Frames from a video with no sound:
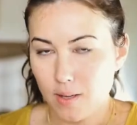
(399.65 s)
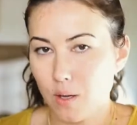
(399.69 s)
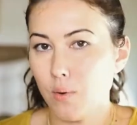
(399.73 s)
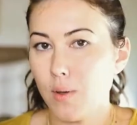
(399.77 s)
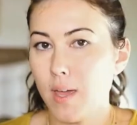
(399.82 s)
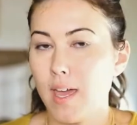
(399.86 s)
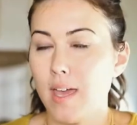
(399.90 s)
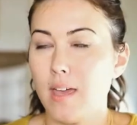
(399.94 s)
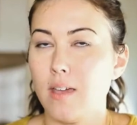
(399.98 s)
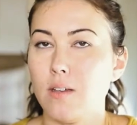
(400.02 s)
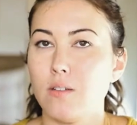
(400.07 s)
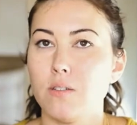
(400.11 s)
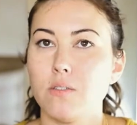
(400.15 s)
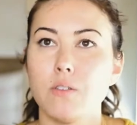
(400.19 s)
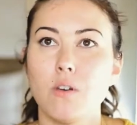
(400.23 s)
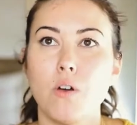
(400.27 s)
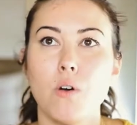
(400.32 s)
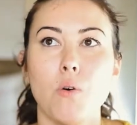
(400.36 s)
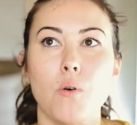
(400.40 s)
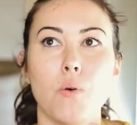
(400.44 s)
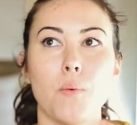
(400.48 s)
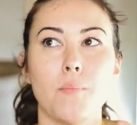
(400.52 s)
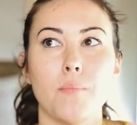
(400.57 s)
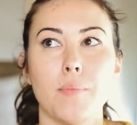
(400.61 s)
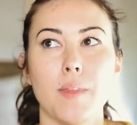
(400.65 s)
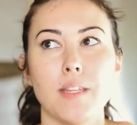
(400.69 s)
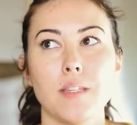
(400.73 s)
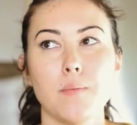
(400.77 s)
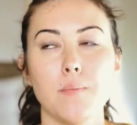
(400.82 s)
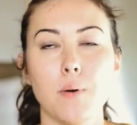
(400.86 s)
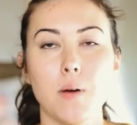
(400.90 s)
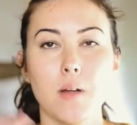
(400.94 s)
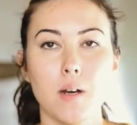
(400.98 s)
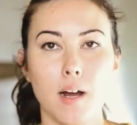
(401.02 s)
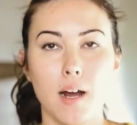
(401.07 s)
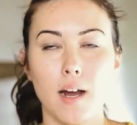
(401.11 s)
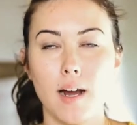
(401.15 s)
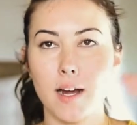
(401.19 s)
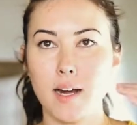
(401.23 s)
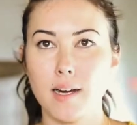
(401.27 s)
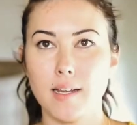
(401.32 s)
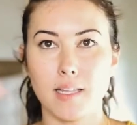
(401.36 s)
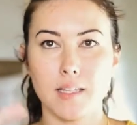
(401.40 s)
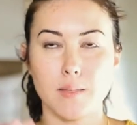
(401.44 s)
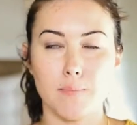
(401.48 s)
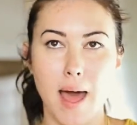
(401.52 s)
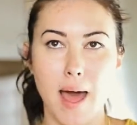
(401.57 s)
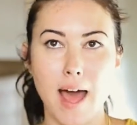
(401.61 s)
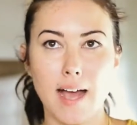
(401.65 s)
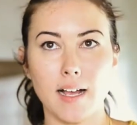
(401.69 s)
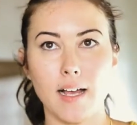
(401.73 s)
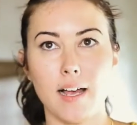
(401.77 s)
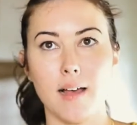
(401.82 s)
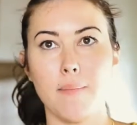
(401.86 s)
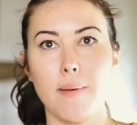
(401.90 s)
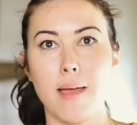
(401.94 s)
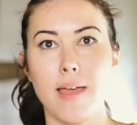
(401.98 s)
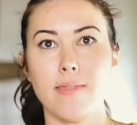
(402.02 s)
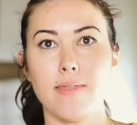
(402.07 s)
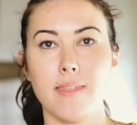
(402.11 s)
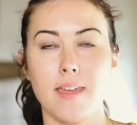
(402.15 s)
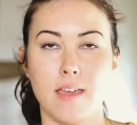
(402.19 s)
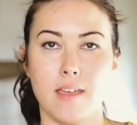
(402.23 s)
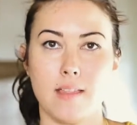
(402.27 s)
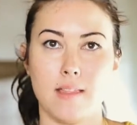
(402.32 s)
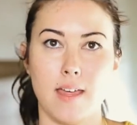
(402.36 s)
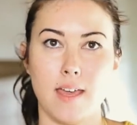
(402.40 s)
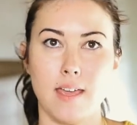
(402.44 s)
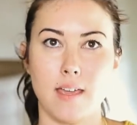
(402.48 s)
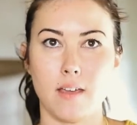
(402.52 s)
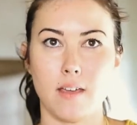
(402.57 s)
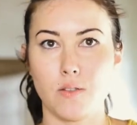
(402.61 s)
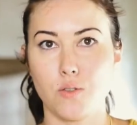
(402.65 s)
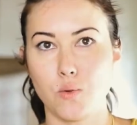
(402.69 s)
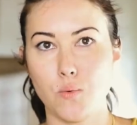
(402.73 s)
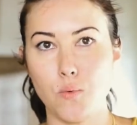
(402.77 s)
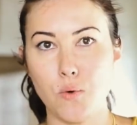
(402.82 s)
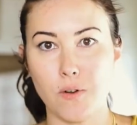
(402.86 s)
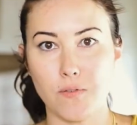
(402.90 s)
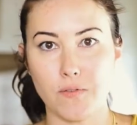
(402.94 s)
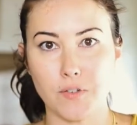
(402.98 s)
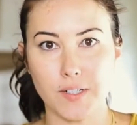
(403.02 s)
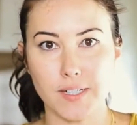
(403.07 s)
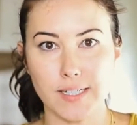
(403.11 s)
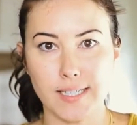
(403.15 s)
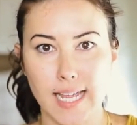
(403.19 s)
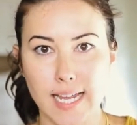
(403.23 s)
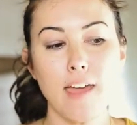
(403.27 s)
Okay, so let's back up and think like a school first.